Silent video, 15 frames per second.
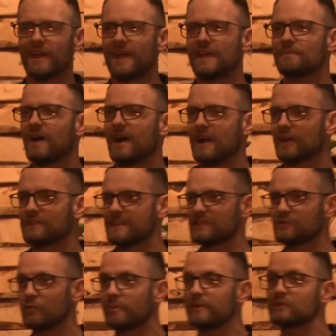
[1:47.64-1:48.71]
aim high, because that's
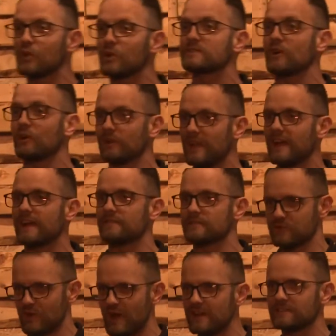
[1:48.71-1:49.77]
what we've been taught our whole lives,
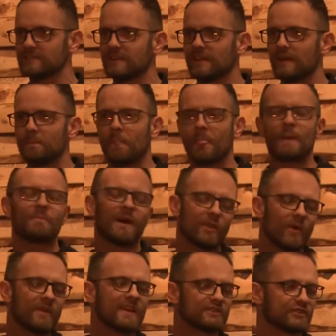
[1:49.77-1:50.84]
right? And by the
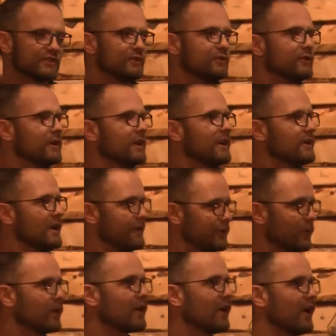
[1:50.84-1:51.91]
way, that's true. You have to
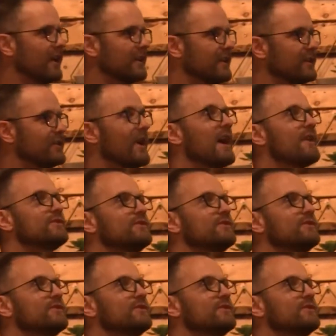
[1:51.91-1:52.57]
work hard. You have to